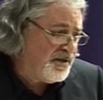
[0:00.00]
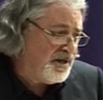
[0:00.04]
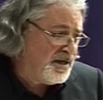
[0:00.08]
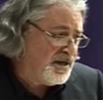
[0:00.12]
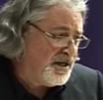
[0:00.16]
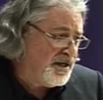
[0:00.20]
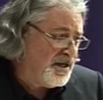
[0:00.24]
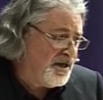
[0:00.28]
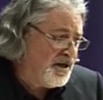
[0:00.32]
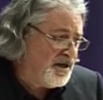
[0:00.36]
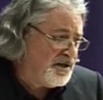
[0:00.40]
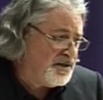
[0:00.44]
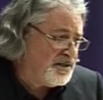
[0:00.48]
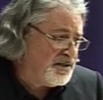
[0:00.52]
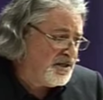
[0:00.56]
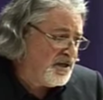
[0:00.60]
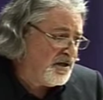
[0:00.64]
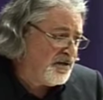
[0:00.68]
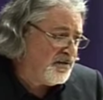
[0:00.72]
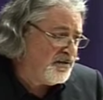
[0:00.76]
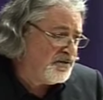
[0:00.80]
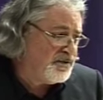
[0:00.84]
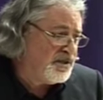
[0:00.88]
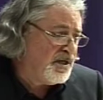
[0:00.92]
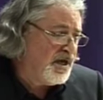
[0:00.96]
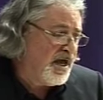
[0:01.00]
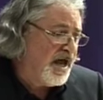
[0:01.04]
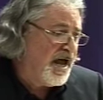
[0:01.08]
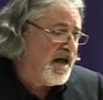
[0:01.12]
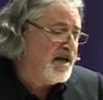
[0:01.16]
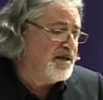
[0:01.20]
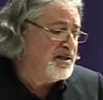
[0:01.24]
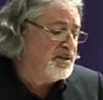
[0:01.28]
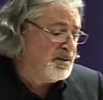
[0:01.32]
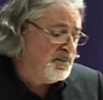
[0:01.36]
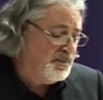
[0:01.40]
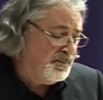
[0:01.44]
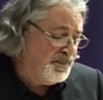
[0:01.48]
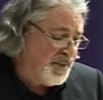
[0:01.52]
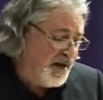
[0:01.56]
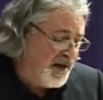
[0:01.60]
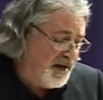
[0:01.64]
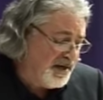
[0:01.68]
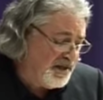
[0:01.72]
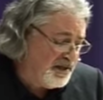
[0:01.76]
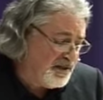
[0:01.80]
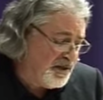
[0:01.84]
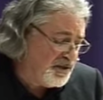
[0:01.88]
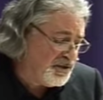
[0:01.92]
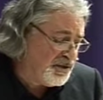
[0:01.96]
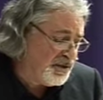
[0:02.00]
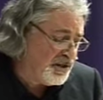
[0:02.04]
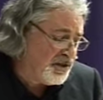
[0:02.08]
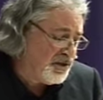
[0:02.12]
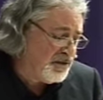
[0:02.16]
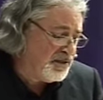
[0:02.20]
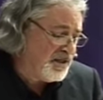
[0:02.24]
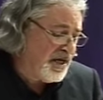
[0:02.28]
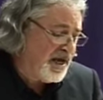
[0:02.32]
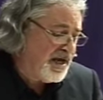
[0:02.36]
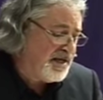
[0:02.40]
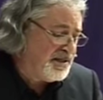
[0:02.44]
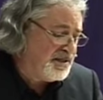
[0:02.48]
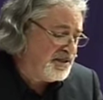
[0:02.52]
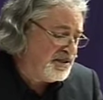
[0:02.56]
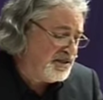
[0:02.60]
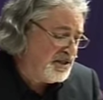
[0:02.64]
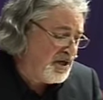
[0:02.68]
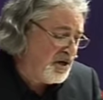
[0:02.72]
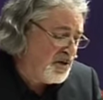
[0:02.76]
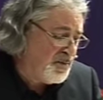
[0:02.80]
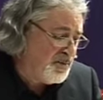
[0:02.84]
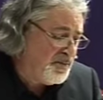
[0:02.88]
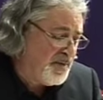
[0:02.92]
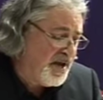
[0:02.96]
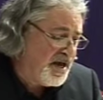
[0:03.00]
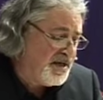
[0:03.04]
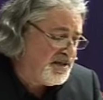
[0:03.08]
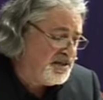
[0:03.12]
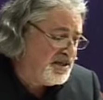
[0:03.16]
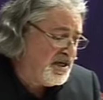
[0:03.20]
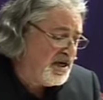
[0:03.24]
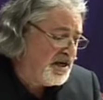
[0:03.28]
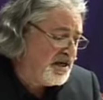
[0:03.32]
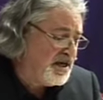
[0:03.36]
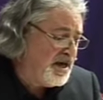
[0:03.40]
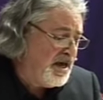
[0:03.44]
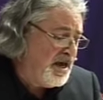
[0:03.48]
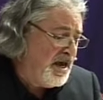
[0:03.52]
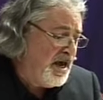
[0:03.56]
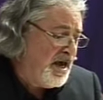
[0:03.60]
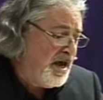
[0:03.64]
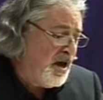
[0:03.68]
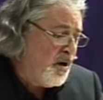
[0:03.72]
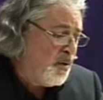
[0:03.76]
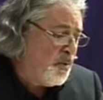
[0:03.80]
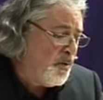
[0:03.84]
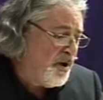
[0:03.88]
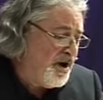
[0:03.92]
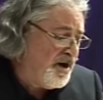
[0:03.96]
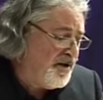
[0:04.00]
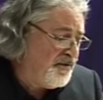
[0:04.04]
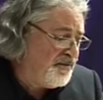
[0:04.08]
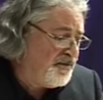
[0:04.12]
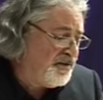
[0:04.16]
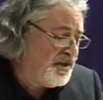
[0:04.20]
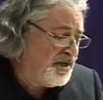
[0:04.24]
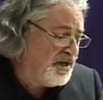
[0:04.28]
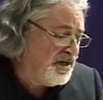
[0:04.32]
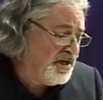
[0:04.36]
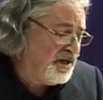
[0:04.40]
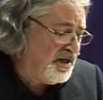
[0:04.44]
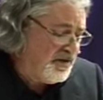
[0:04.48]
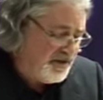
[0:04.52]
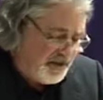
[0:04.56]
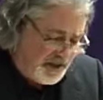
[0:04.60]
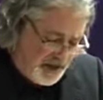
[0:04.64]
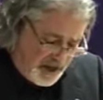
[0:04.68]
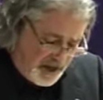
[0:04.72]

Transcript: of thinking ourselves as biological, as somatic, a way of thinking